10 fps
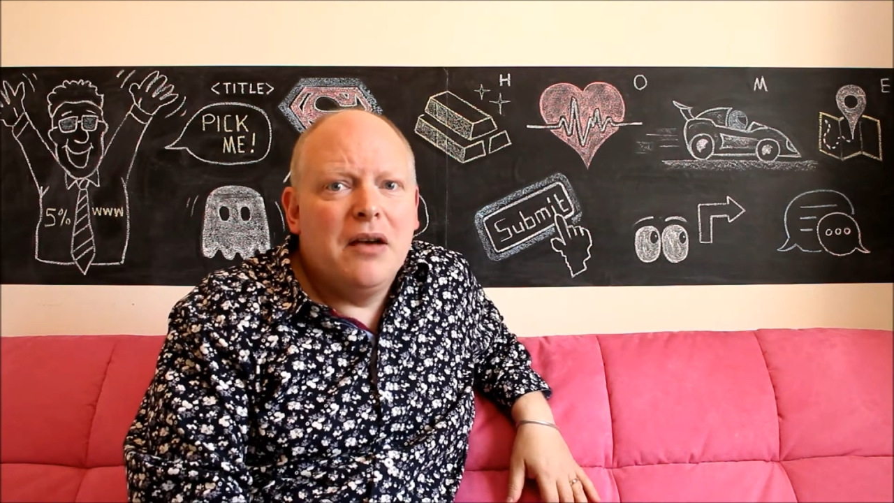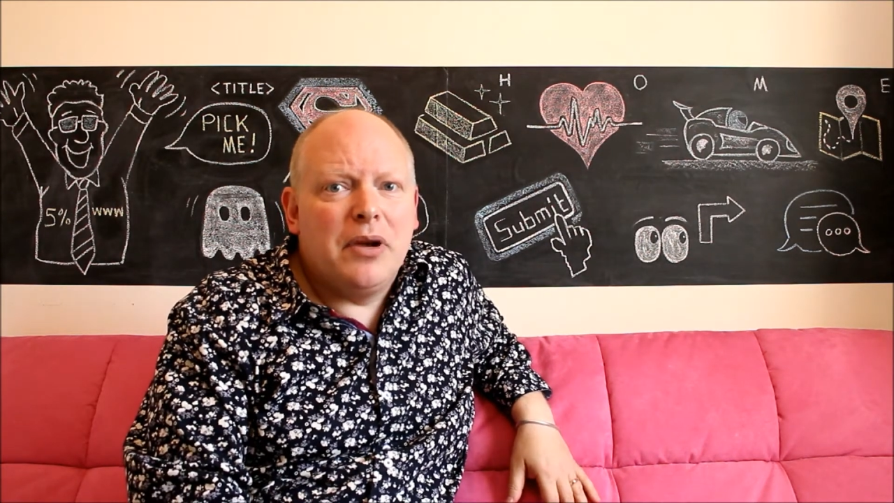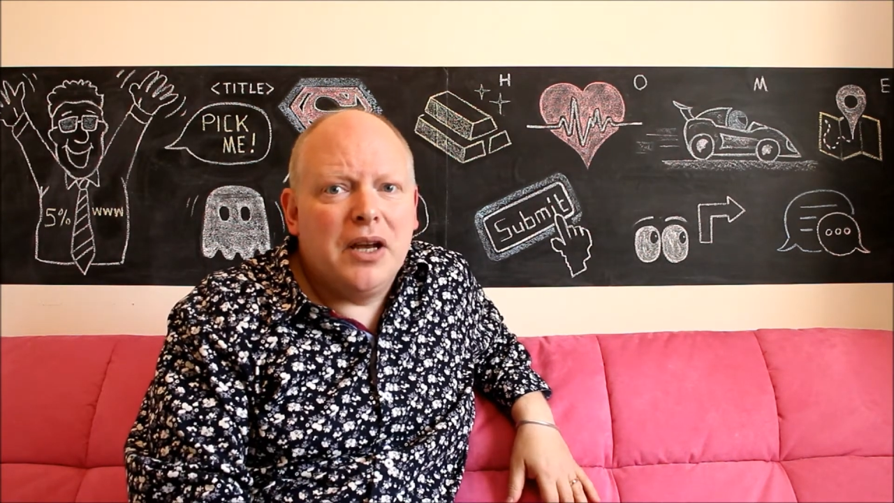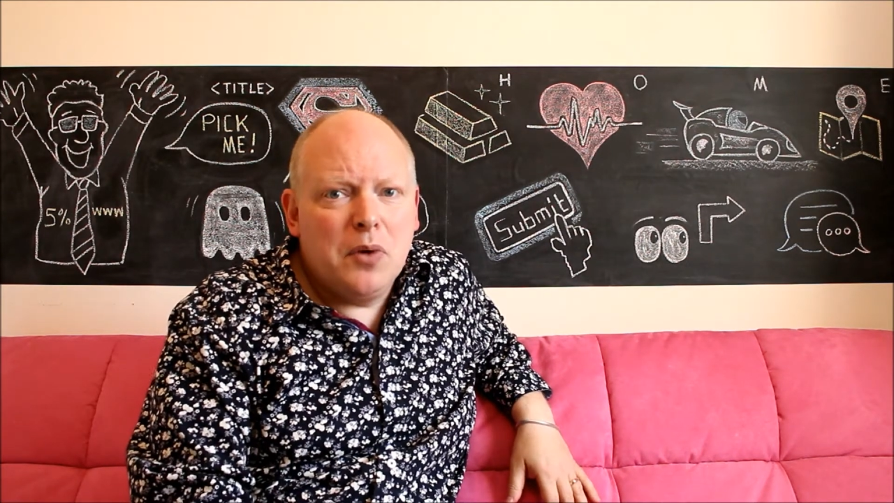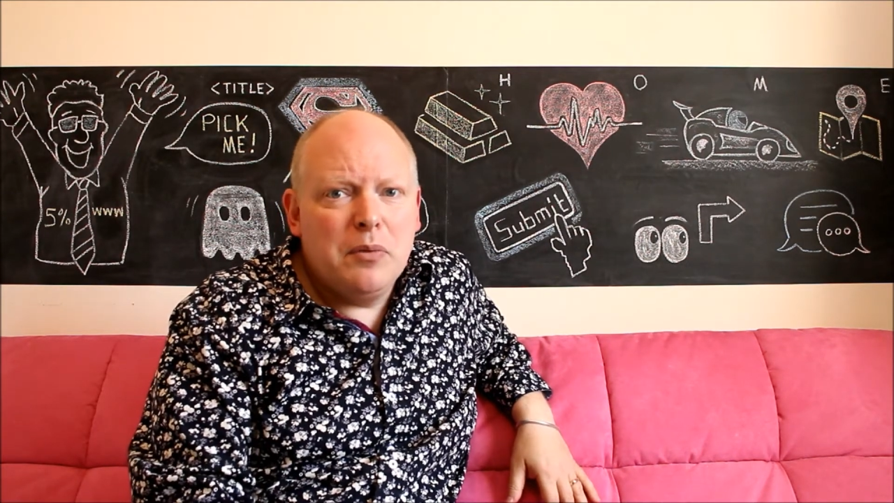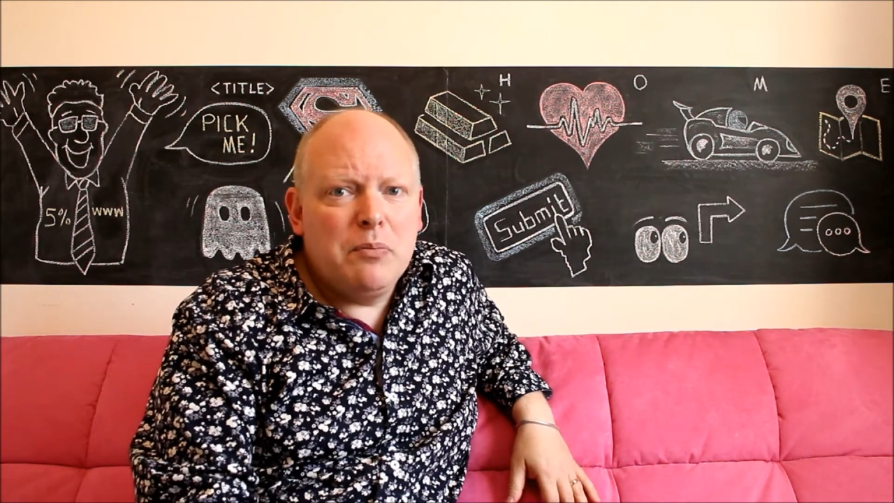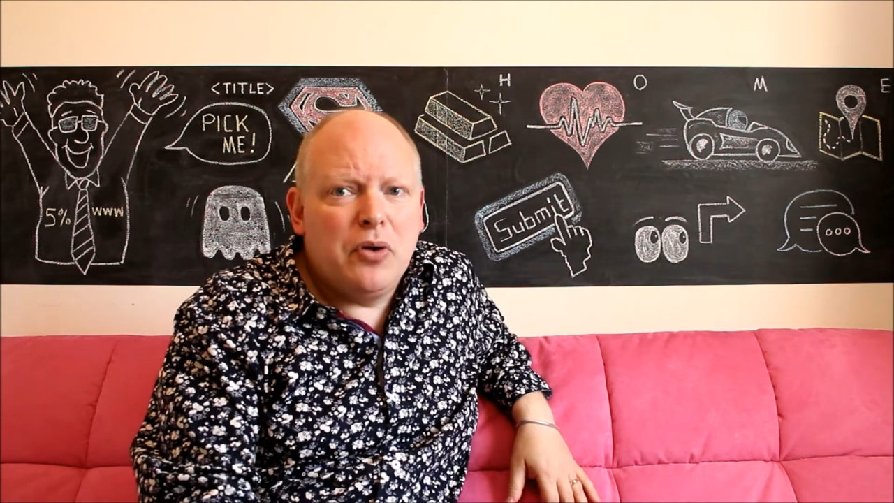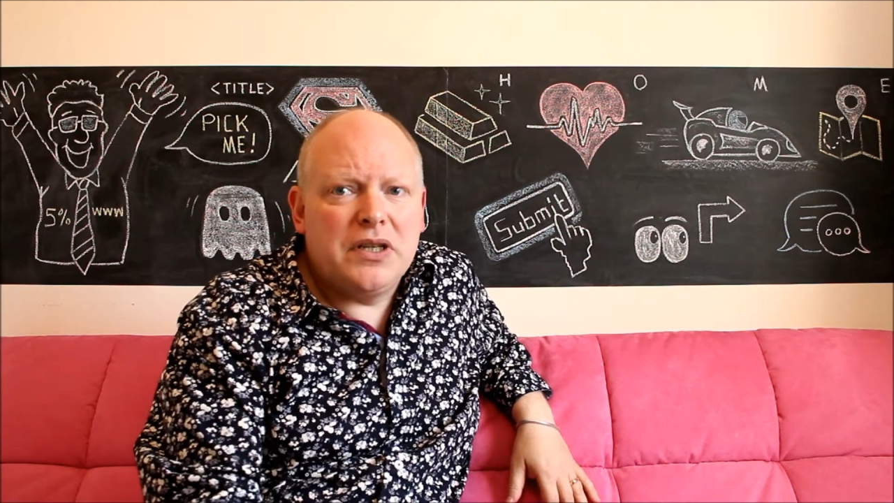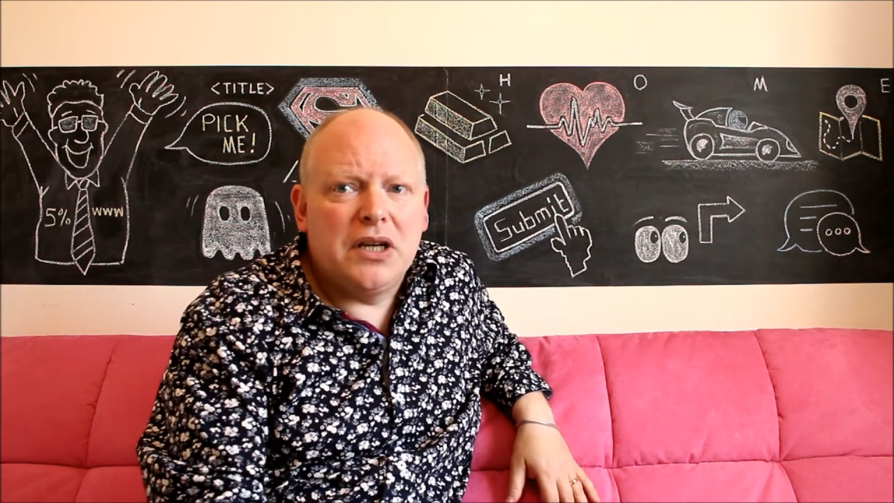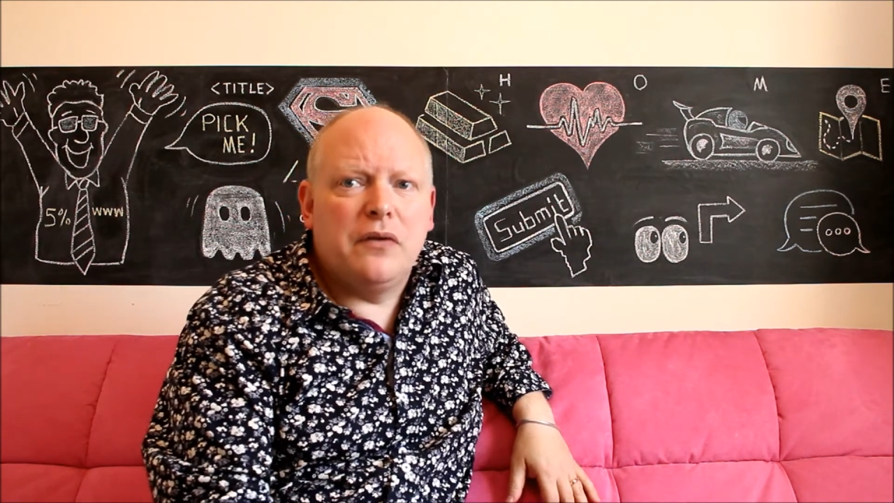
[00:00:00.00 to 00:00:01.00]
but it will be
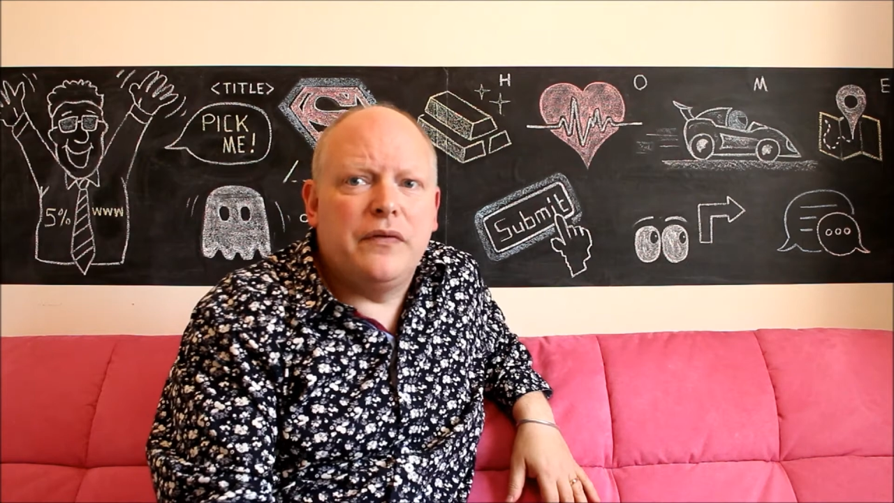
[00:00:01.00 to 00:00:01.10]
putting off